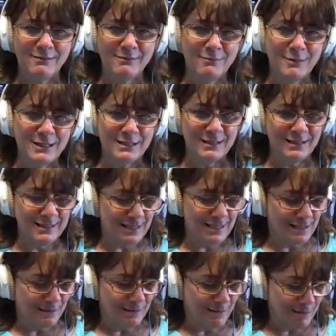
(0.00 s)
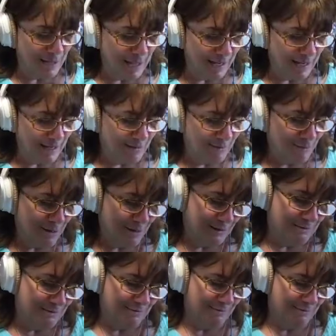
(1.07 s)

what it's going to look like and what